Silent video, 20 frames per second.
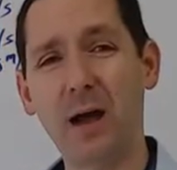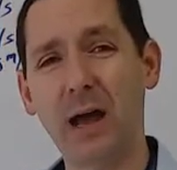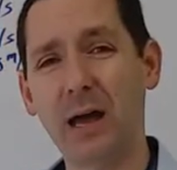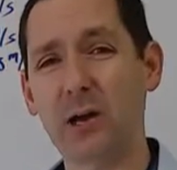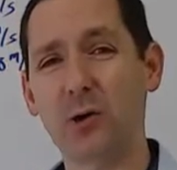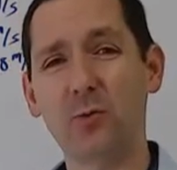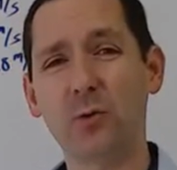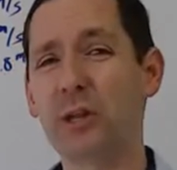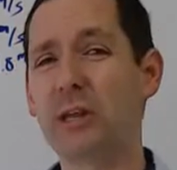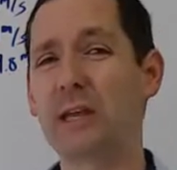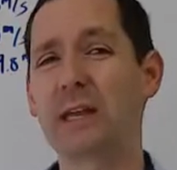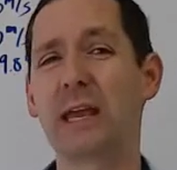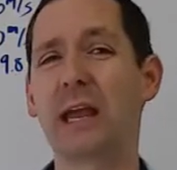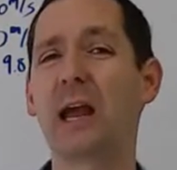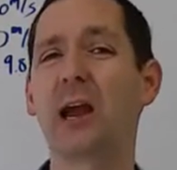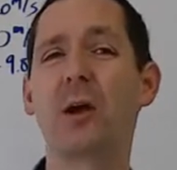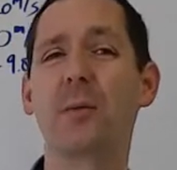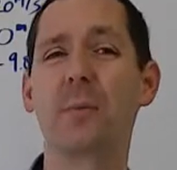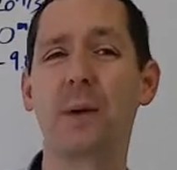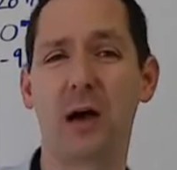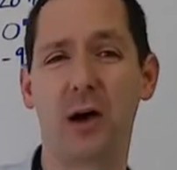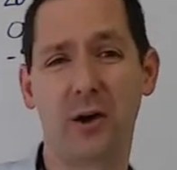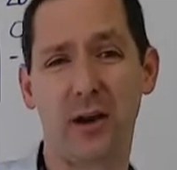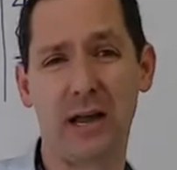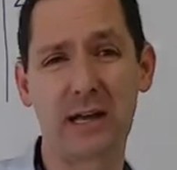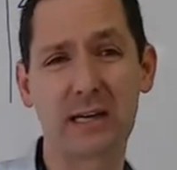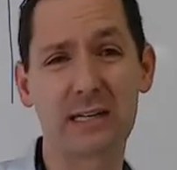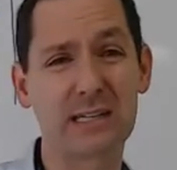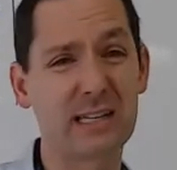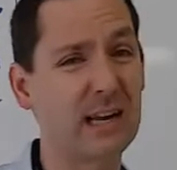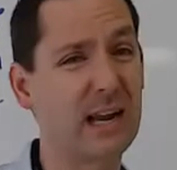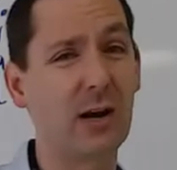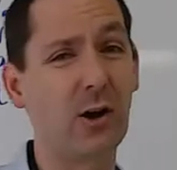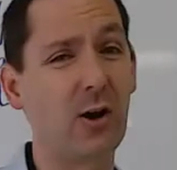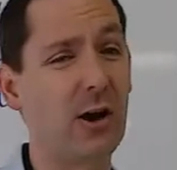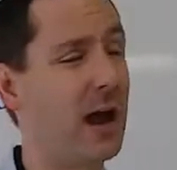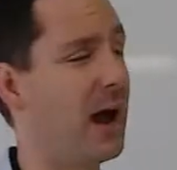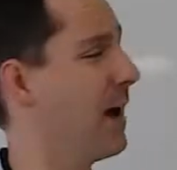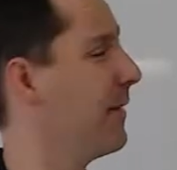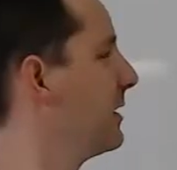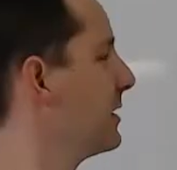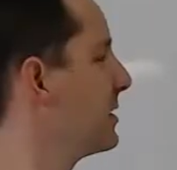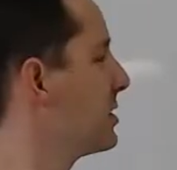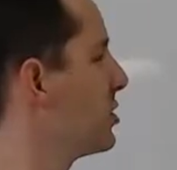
I don't really care about x, and I don't have it.